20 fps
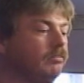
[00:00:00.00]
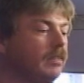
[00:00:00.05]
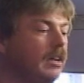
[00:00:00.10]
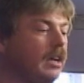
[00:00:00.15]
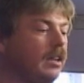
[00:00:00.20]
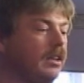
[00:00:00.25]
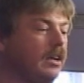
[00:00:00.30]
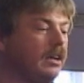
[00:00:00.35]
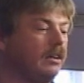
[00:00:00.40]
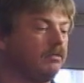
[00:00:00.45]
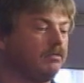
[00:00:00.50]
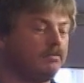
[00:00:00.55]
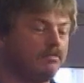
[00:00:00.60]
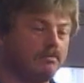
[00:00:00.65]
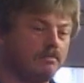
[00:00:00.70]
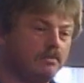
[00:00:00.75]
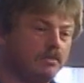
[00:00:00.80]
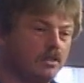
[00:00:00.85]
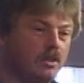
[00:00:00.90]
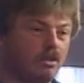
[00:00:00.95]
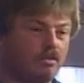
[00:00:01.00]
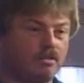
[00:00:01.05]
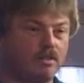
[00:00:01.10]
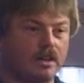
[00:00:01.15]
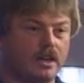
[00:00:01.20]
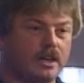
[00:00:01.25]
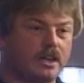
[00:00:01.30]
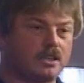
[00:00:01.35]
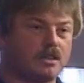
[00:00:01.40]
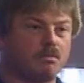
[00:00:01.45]
And then don't
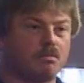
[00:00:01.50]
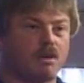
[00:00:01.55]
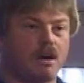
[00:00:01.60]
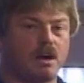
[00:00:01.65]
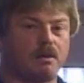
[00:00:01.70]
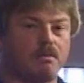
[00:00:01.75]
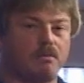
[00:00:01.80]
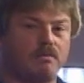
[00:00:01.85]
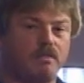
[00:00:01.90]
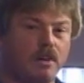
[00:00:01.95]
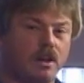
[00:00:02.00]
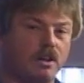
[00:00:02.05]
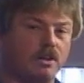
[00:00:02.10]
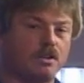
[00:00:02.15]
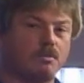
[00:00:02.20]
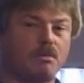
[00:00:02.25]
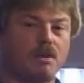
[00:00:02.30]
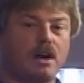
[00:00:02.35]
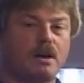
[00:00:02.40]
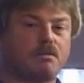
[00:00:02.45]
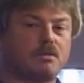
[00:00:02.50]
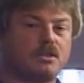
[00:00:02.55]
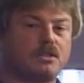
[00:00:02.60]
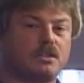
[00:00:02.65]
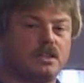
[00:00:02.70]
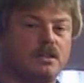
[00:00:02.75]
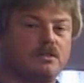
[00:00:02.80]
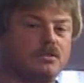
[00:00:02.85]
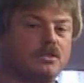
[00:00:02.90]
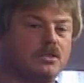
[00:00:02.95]
forget to follow the proper
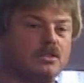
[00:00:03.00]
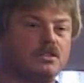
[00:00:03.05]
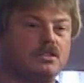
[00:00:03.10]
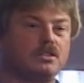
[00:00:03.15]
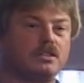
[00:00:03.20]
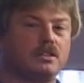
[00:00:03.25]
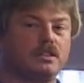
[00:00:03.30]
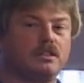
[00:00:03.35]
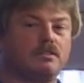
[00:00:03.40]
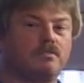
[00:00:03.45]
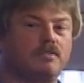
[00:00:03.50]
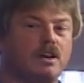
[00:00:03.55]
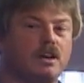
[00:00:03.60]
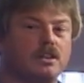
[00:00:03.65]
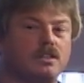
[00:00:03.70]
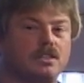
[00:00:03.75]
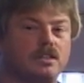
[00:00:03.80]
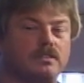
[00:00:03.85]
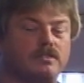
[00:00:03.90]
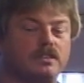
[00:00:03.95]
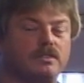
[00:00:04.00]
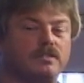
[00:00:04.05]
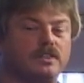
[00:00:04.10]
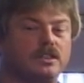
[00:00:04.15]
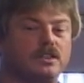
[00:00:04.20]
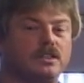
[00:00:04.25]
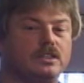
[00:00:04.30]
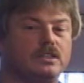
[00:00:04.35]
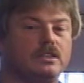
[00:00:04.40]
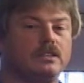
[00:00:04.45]
steps using the fire service
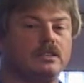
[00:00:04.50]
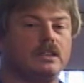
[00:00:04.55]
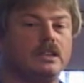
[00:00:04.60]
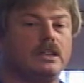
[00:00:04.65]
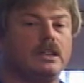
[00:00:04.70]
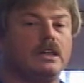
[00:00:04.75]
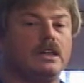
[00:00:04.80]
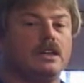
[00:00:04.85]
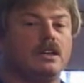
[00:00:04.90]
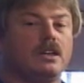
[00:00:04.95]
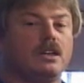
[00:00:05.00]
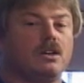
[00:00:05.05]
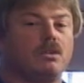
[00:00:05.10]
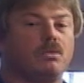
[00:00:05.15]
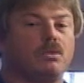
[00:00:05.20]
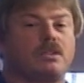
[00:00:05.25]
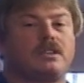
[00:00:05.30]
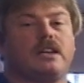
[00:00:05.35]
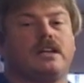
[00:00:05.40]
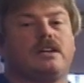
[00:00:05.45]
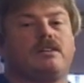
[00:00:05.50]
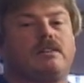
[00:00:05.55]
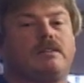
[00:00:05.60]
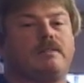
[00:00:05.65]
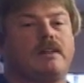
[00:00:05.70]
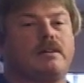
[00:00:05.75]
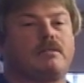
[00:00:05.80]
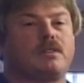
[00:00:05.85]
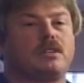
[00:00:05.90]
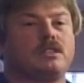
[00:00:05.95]
features. One thing to
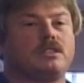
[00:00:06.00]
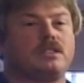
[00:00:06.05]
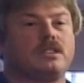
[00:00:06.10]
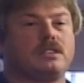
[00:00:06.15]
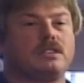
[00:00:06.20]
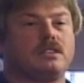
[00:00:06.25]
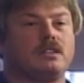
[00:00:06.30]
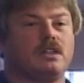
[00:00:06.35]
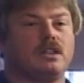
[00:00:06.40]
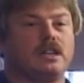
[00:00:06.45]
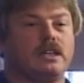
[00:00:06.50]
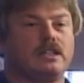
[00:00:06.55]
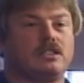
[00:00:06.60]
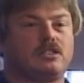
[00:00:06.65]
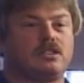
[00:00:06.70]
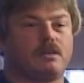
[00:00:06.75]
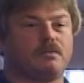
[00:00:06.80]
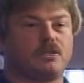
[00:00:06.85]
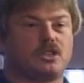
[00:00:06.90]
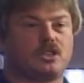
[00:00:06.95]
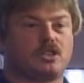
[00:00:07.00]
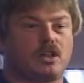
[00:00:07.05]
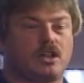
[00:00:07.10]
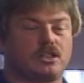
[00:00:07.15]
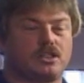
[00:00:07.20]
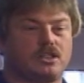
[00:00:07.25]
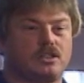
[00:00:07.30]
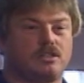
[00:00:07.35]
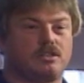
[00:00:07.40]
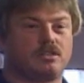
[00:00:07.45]
remember is that at some
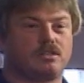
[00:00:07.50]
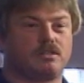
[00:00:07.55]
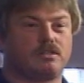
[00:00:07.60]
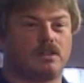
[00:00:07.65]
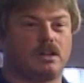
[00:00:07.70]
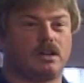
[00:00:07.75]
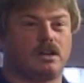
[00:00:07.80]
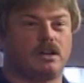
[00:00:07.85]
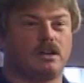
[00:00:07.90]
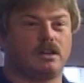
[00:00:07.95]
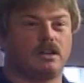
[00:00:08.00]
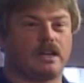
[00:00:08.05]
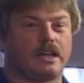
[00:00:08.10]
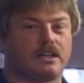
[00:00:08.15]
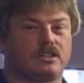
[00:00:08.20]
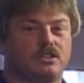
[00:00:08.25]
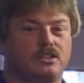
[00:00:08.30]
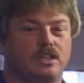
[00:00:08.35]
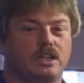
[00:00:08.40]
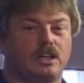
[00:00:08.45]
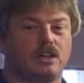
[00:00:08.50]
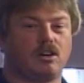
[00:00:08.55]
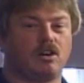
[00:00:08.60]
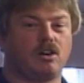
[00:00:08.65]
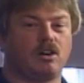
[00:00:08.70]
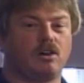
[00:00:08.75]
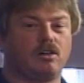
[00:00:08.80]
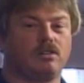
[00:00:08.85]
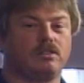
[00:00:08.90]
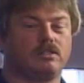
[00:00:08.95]
structures, like City
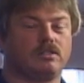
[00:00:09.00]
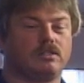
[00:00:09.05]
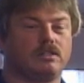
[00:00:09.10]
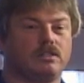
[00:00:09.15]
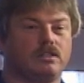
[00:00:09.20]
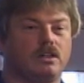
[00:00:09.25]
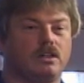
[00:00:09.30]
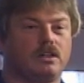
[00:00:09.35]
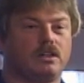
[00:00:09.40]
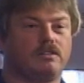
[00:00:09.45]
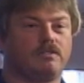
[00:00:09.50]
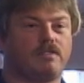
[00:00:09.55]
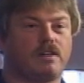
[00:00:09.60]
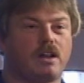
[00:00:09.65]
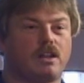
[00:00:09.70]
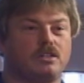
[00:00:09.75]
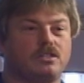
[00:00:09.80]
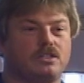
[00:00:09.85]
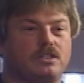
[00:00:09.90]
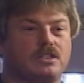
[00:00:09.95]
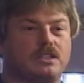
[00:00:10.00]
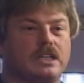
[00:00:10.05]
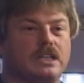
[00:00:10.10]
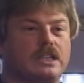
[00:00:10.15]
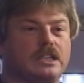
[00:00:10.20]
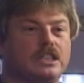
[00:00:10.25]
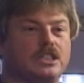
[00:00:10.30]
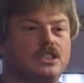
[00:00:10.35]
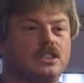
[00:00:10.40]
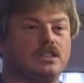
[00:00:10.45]
Hall, follows this
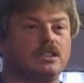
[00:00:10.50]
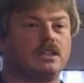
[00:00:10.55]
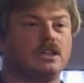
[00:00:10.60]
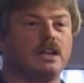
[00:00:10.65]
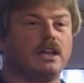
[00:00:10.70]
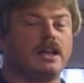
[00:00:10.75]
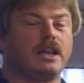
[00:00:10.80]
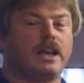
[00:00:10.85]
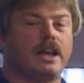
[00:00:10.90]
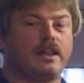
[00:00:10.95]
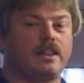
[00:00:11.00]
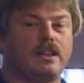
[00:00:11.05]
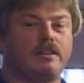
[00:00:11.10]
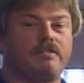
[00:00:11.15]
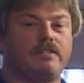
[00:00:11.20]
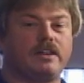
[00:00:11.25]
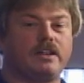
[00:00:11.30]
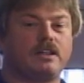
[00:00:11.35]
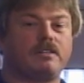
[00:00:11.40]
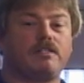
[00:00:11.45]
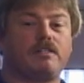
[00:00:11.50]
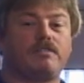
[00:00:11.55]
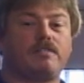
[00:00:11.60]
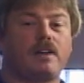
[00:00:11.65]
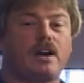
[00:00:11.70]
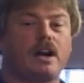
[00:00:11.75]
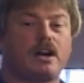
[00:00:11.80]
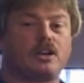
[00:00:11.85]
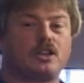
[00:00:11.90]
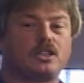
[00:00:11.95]
condition. In the event of a
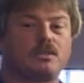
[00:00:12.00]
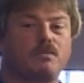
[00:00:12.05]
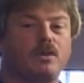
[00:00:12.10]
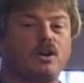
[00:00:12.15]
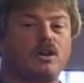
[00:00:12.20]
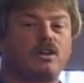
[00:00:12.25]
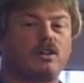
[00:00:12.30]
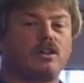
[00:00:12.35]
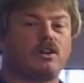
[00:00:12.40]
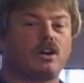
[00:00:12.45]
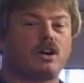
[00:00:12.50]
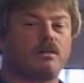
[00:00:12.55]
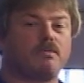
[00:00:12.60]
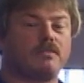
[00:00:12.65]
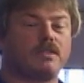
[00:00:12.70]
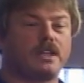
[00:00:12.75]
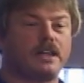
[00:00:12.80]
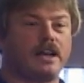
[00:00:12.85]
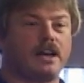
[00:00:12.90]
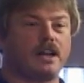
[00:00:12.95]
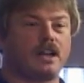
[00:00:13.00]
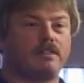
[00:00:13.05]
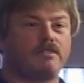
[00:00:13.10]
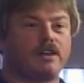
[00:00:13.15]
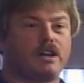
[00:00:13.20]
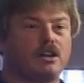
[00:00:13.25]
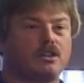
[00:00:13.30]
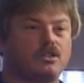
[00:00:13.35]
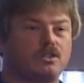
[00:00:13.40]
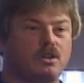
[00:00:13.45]
fire or smoke alarm, the
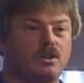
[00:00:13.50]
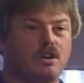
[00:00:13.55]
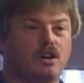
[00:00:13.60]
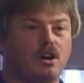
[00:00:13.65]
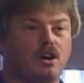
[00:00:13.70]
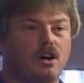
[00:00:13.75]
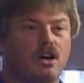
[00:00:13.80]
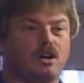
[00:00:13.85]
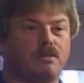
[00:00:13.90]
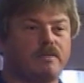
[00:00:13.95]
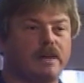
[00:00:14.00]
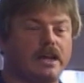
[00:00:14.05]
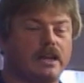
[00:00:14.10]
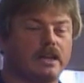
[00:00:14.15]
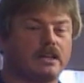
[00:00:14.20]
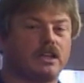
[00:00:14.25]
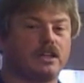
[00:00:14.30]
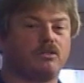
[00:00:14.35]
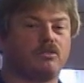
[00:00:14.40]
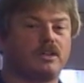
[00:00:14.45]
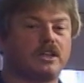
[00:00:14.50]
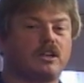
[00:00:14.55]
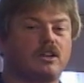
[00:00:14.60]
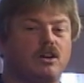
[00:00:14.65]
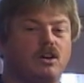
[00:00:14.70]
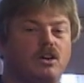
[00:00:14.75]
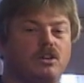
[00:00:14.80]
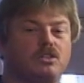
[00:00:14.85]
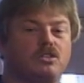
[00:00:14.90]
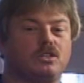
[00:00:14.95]
elevators are going to automatically
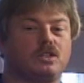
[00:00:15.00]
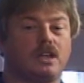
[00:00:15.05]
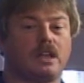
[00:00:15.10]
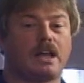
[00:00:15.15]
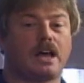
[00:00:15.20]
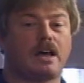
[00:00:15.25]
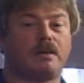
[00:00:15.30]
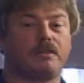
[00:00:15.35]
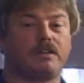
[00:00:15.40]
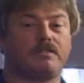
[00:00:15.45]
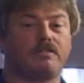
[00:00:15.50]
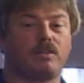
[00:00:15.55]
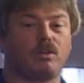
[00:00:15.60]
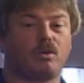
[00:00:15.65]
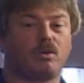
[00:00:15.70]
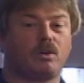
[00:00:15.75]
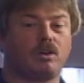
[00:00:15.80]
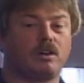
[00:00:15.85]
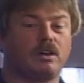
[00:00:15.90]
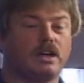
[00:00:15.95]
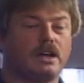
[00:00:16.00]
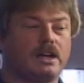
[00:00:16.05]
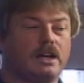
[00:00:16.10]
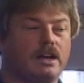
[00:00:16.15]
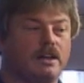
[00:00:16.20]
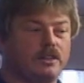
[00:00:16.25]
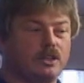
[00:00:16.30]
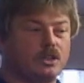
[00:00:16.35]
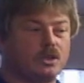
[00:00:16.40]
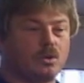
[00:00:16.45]
recall to the lobby floor,
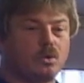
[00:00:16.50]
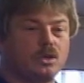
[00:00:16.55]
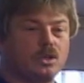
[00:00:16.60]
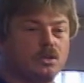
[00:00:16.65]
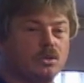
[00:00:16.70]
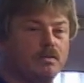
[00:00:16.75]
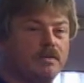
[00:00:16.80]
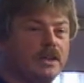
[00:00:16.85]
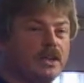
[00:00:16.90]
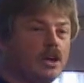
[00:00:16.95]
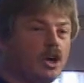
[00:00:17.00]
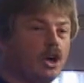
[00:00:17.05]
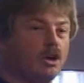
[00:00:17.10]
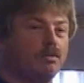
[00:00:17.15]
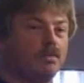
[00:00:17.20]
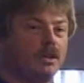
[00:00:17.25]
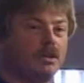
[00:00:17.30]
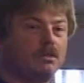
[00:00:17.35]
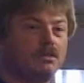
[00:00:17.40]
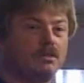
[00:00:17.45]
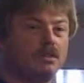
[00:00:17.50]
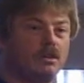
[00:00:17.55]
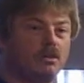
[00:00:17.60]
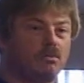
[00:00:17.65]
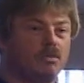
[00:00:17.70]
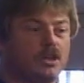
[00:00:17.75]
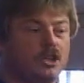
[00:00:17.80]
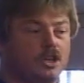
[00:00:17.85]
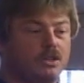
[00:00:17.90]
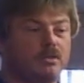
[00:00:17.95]
and the doors will be open
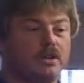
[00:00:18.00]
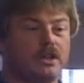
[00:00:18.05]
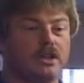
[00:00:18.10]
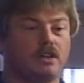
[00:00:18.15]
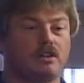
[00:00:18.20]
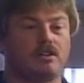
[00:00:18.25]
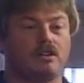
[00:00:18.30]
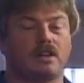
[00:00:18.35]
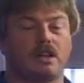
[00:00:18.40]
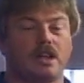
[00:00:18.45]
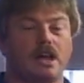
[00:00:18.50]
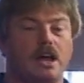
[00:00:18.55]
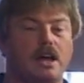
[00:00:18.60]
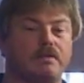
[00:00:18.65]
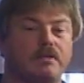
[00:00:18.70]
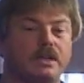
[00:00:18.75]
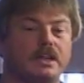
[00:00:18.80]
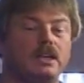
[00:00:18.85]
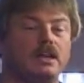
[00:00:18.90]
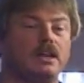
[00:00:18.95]
when you enter the lobby.